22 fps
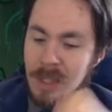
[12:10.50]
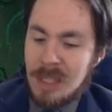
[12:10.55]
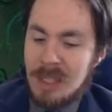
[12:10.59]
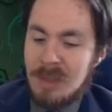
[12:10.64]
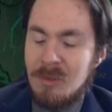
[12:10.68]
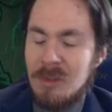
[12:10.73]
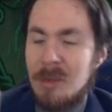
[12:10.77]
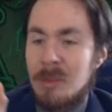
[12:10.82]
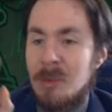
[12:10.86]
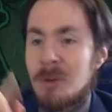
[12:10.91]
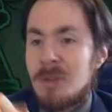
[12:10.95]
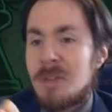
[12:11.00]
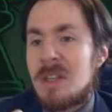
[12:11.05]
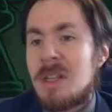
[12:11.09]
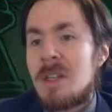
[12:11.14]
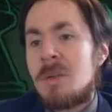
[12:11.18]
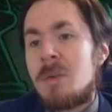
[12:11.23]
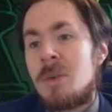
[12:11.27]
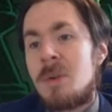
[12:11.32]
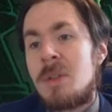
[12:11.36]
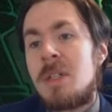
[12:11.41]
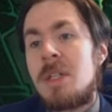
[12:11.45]
One more
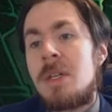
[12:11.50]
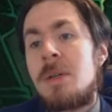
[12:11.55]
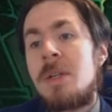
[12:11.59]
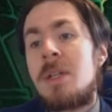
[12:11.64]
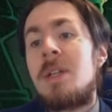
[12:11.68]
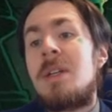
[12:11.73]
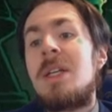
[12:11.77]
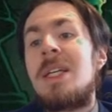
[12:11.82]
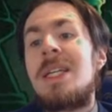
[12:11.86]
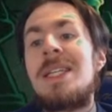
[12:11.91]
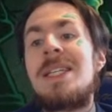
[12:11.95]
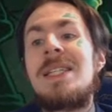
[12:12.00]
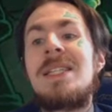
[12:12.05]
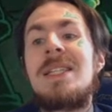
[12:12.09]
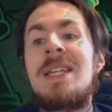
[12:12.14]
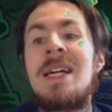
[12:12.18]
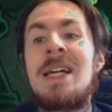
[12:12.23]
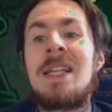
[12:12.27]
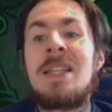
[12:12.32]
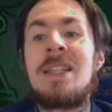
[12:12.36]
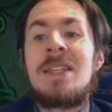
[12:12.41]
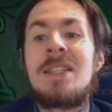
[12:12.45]
thing worth noting is
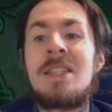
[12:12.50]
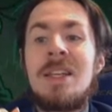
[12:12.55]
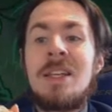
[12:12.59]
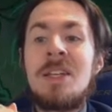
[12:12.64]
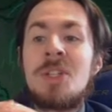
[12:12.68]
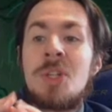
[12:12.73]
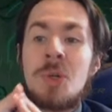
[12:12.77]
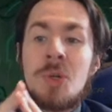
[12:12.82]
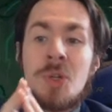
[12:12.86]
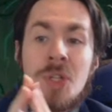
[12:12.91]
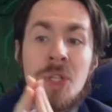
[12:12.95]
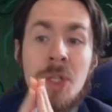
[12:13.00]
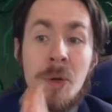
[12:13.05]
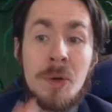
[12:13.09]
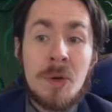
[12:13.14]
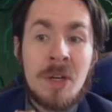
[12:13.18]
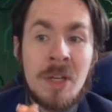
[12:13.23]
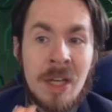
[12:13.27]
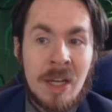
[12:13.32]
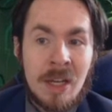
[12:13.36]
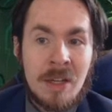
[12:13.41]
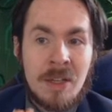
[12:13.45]
that this says your
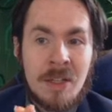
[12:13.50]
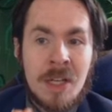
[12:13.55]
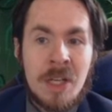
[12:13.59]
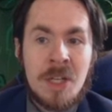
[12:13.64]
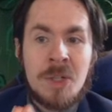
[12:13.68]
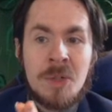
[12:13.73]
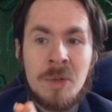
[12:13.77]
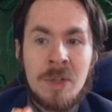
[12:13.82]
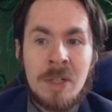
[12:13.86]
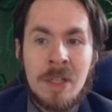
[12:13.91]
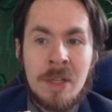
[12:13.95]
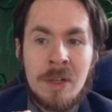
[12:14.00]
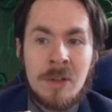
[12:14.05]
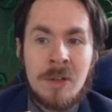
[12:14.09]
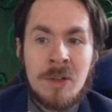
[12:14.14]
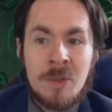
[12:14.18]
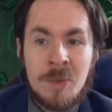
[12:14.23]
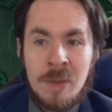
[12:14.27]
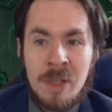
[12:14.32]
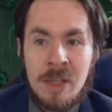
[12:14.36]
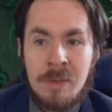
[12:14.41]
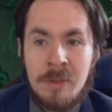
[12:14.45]
starting deck contains only
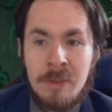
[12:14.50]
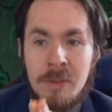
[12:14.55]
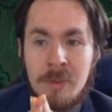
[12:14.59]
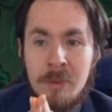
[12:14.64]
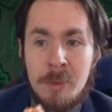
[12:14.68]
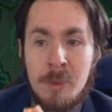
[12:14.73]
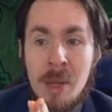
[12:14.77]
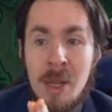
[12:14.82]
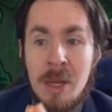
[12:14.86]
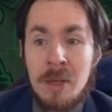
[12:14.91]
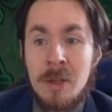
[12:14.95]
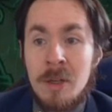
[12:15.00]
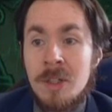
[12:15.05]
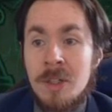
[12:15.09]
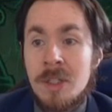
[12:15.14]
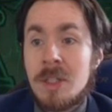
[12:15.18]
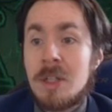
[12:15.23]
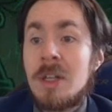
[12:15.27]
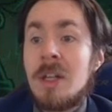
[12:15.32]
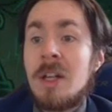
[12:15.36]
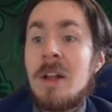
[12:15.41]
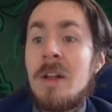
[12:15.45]
cards with even mana
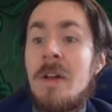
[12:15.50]
cost.